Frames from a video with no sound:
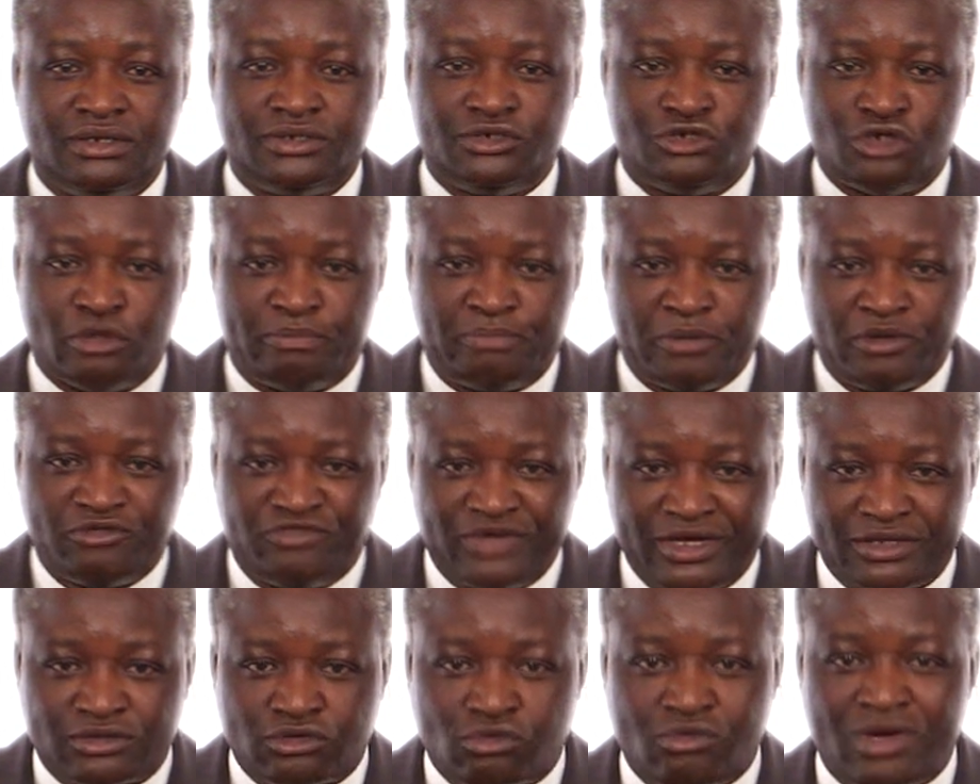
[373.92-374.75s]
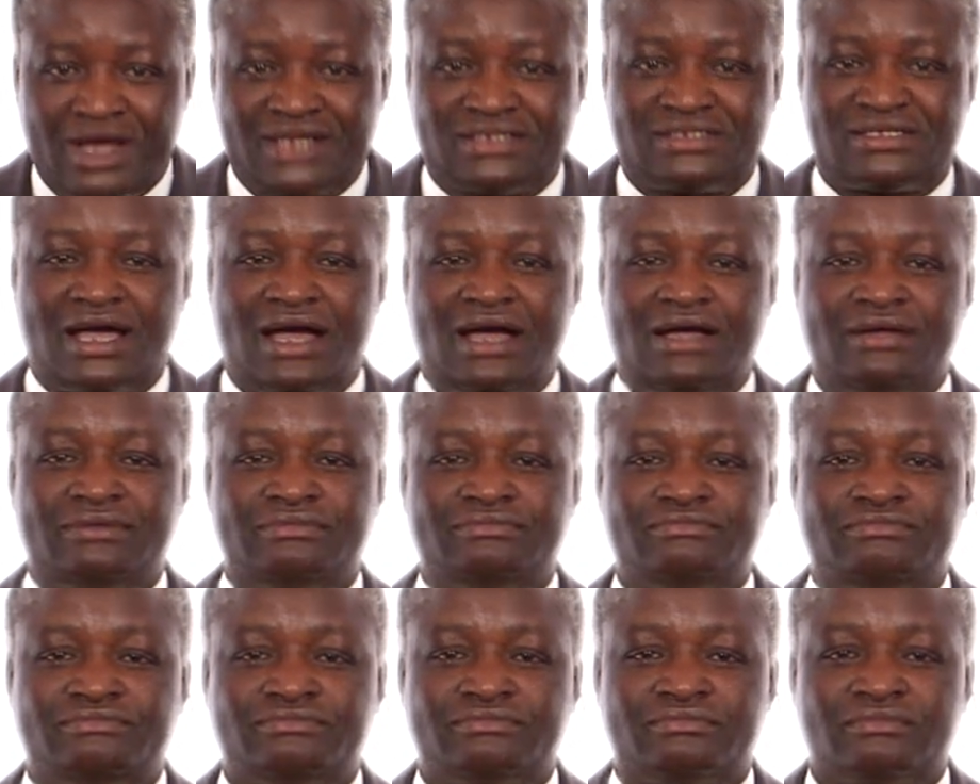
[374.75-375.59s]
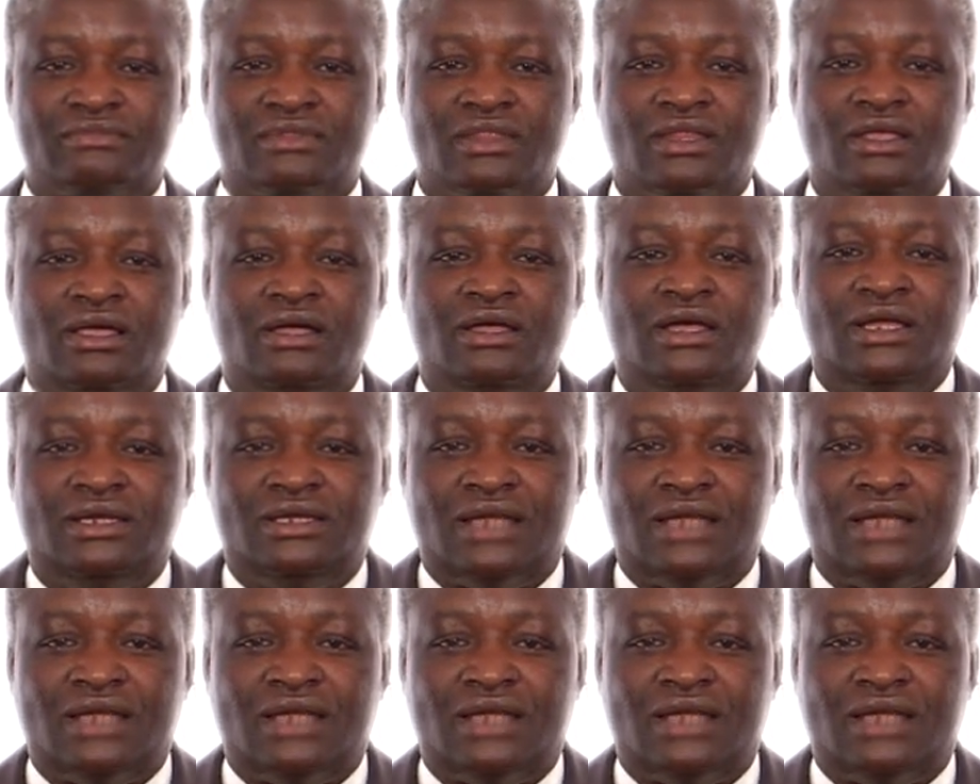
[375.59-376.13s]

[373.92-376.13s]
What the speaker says: Over 23 years, the Convention